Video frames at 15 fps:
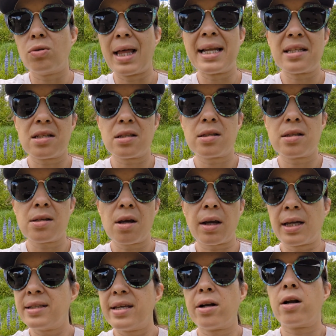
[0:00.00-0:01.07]
let's
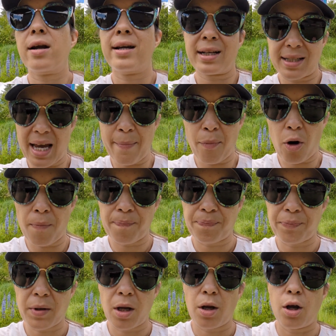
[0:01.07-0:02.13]
consider an example.
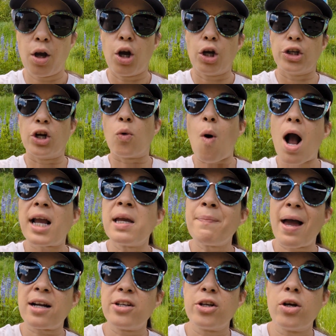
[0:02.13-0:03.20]
You're walking
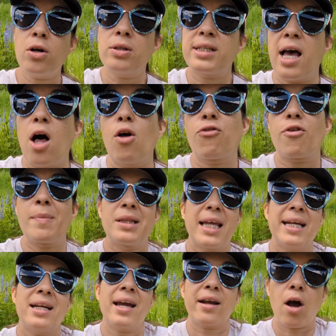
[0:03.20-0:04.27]
back to your hotel from a
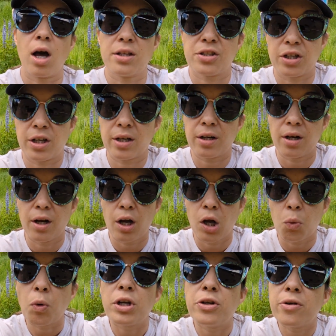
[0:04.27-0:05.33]
late-night concert
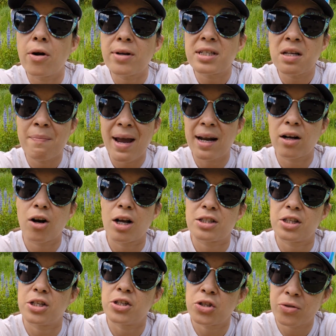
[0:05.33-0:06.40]
when you notice a man across
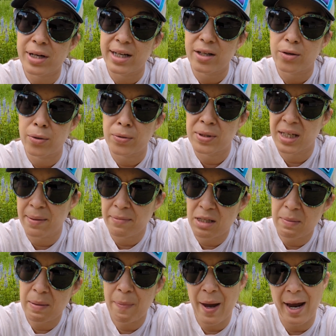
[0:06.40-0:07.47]
the street who seems to
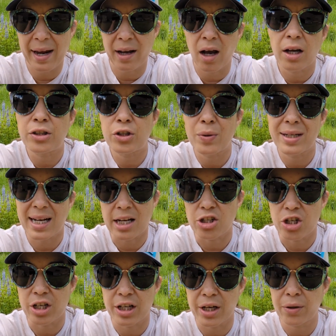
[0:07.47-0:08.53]
be paying undue
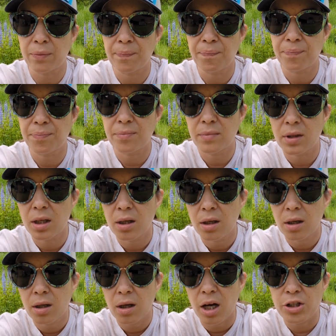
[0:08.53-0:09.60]
attention to you.
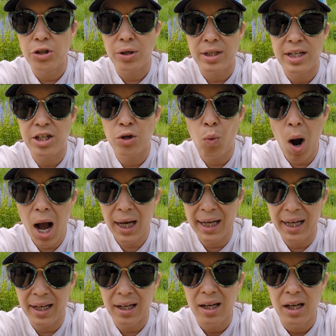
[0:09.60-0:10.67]
As you continue
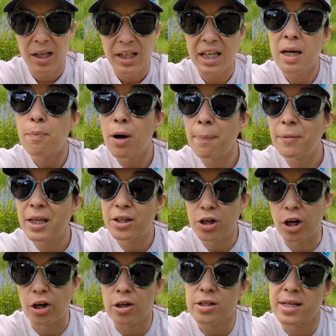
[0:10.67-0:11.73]
walking, he abruptly
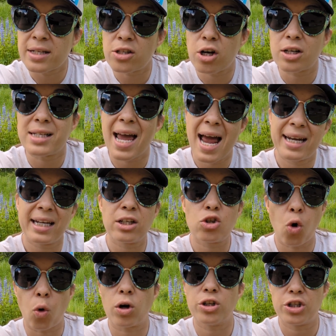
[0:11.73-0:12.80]
turns and starts heading
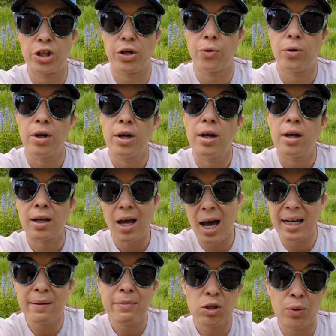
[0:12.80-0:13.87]
towards you,
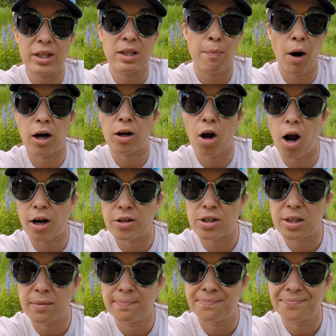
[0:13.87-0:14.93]
cutting between the parked cars.